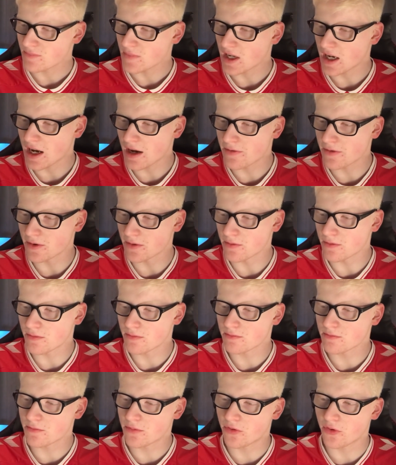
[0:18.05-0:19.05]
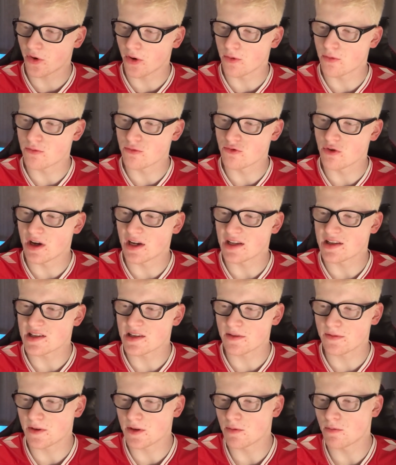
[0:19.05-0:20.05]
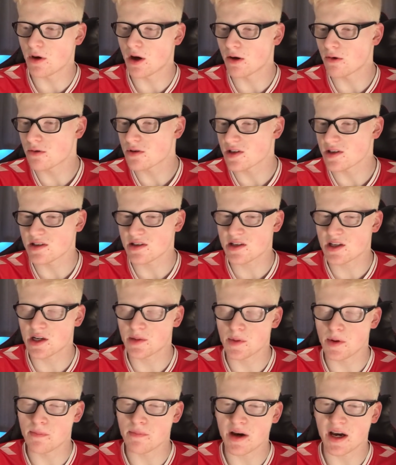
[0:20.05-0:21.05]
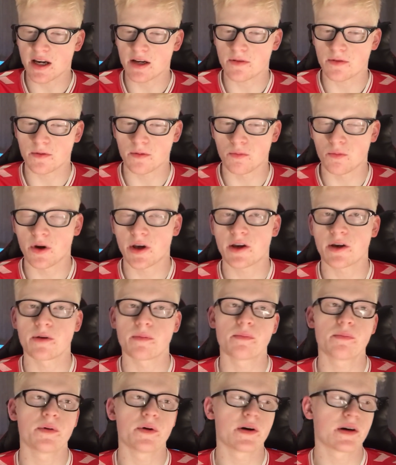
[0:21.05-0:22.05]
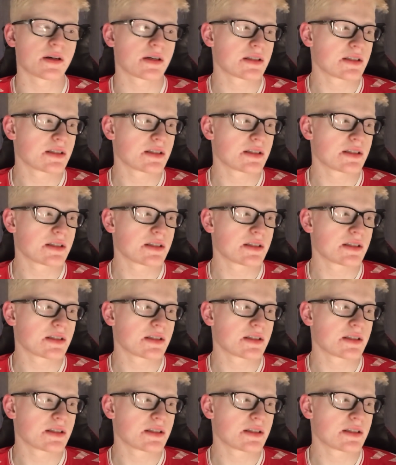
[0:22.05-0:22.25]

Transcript: I haven't felt relatively well since coming back from Wycombe, but